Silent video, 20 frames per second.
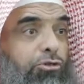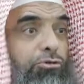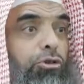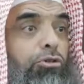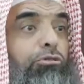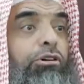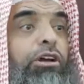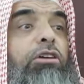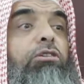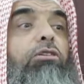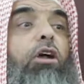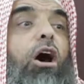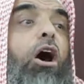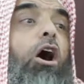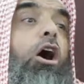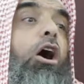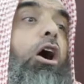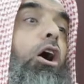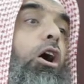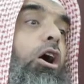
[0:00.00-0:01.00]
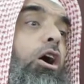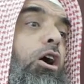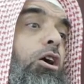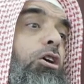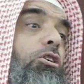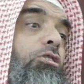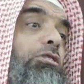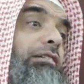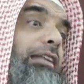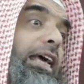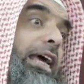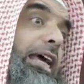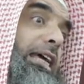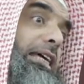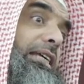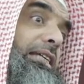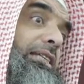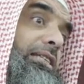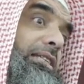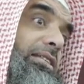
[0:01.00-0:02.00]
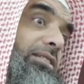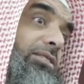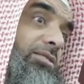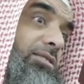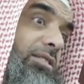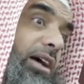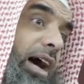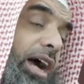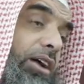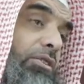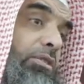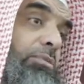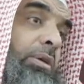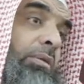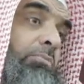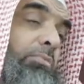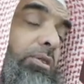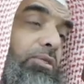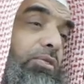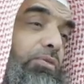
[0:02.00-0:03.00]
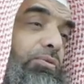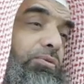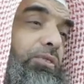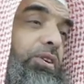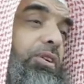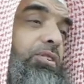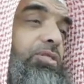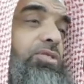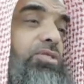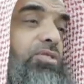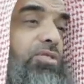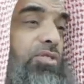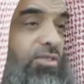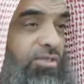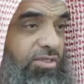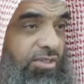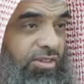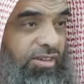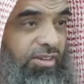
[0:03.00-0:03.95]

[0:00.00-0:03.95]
during long days. I remember the first